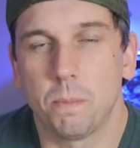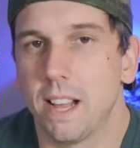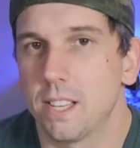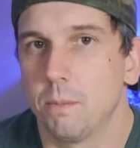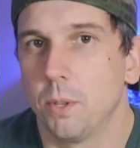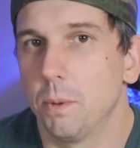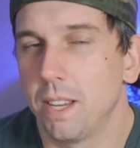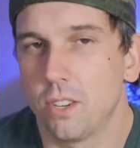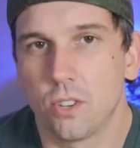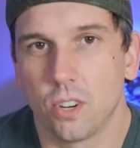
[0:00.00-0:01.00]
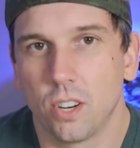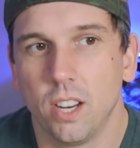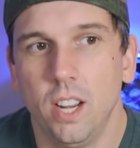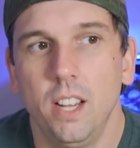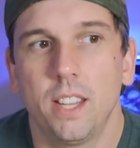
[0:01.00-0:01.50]
as possible to make
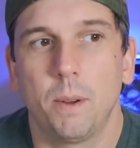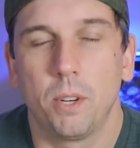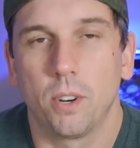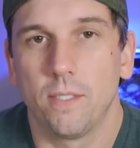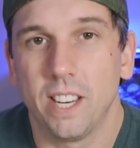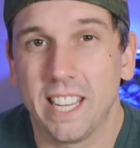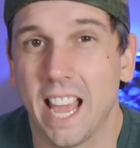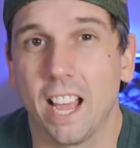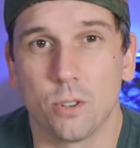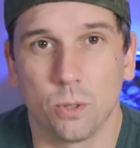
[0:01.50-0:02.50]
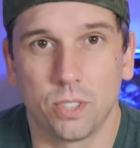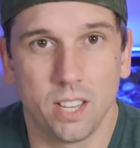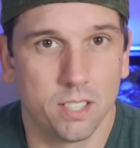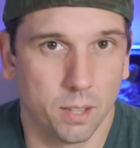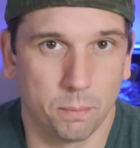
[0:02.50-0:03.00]
sure that we don't have any
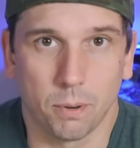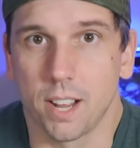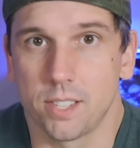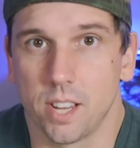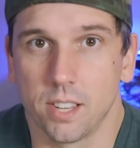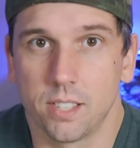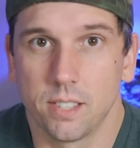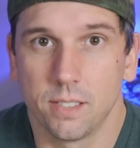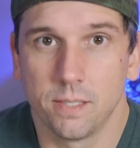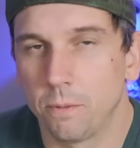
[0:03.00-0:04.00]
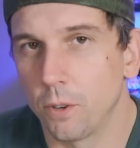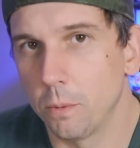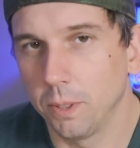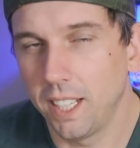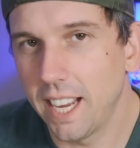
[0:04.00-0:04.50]
casualties in the process.
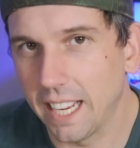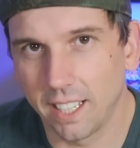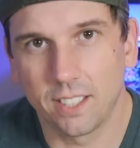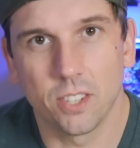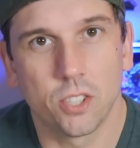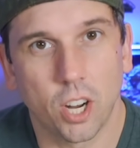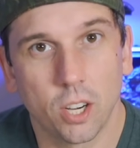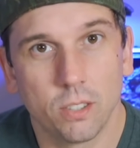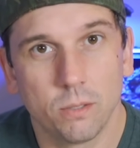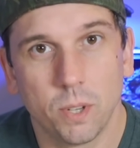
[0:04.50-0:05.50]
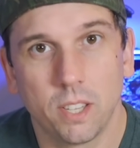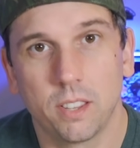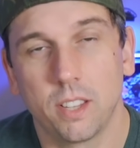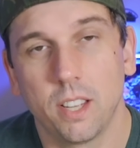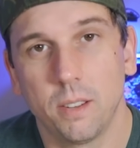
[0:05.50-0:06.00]
Preferably, I like to start
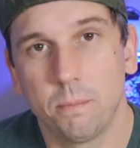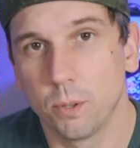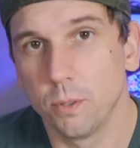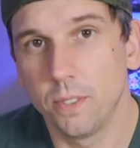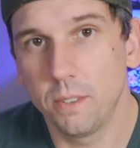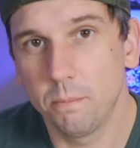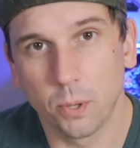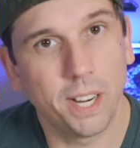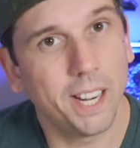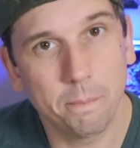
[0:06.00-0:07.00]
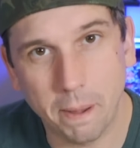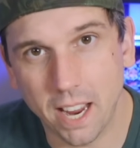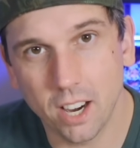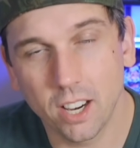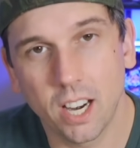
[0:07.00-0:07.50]
with the proven breeding
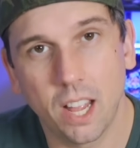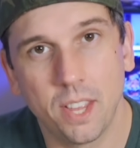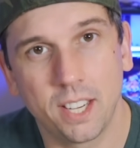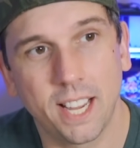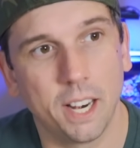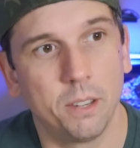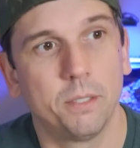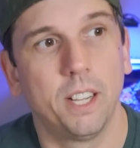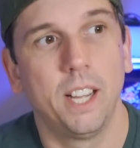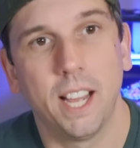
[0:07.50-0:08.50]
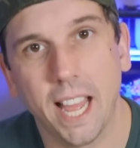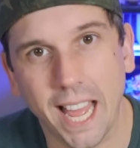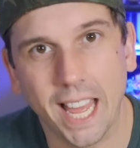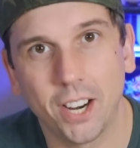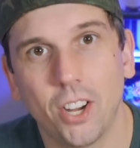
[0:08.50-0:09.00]
pair and then kind of
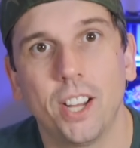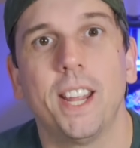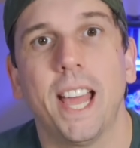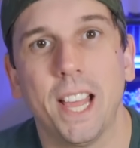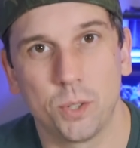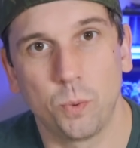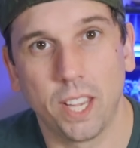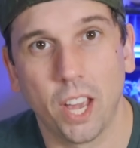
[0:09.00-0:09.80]
add on as we